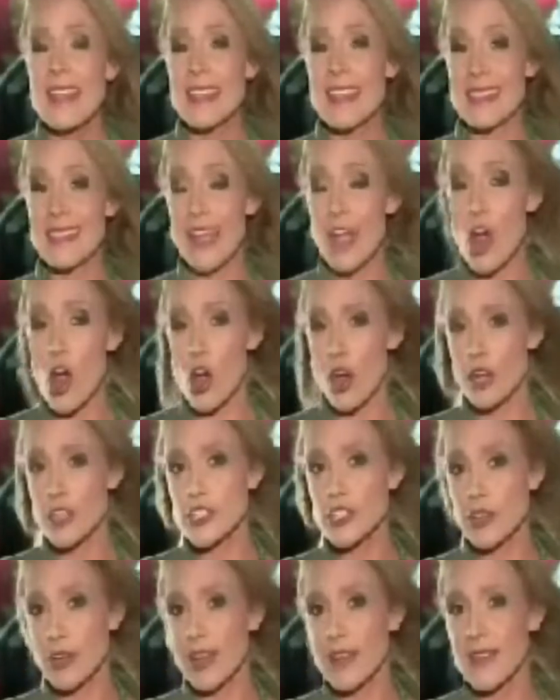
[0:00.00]
that they are
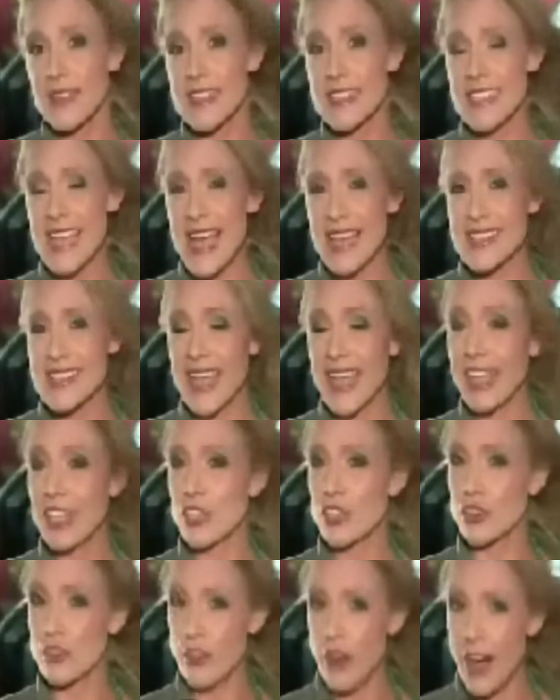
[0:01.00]
treating this as a
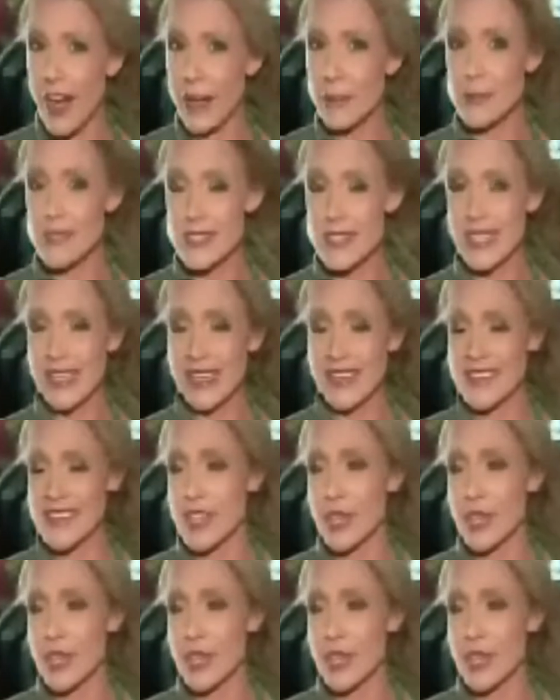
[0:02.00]
crime scene.